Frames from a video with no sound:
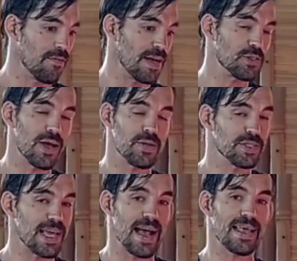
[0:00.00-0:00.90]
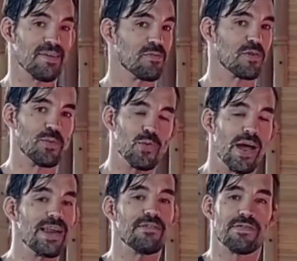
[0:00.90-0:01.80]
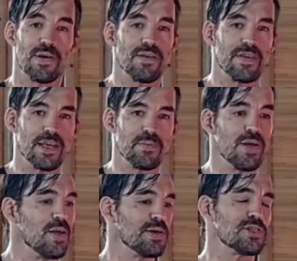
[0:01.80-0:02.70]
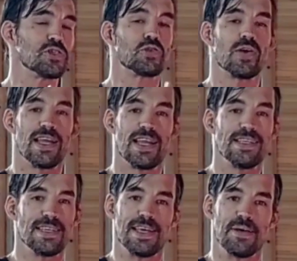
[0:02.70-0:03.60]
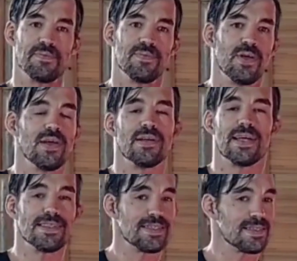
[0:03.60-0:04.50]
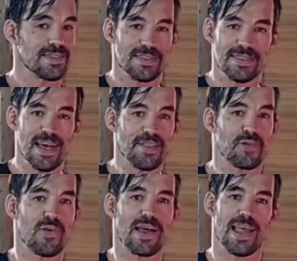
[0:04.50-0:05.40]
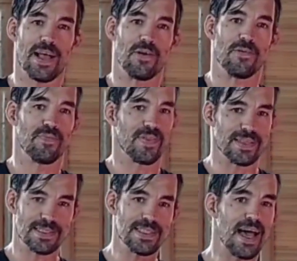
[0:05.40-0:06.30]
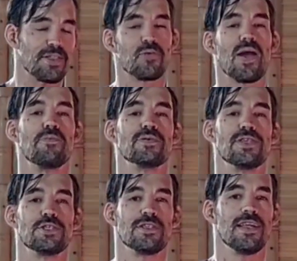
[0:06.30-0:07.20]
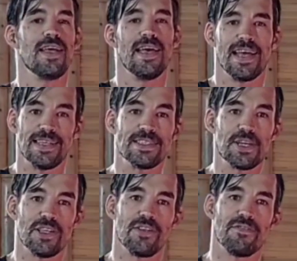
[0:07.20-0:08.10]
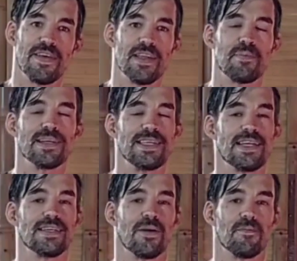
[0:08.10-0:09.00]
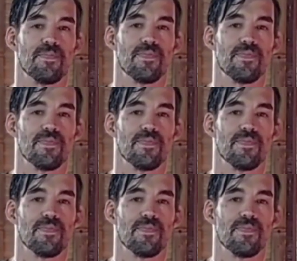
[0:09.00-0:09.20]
If I try to attack him from right in front of him, straight into him, that's not the right angle. That's not the right position. He's going to defend my takedown.